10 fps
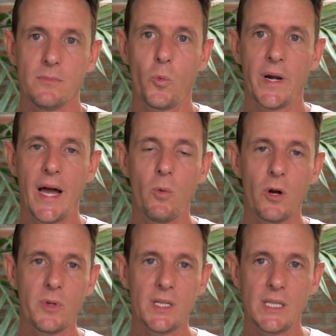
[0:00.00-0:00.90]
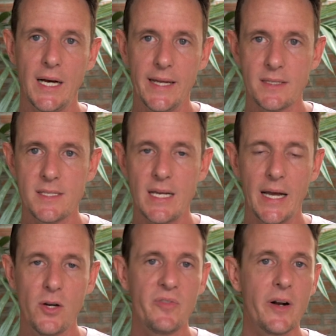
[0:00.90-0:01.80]
when I work with clients,
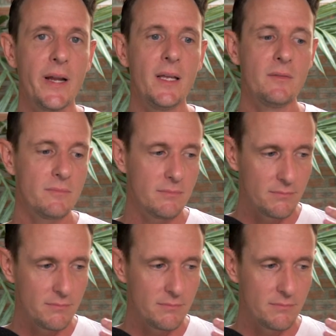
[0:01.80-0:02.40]
I know to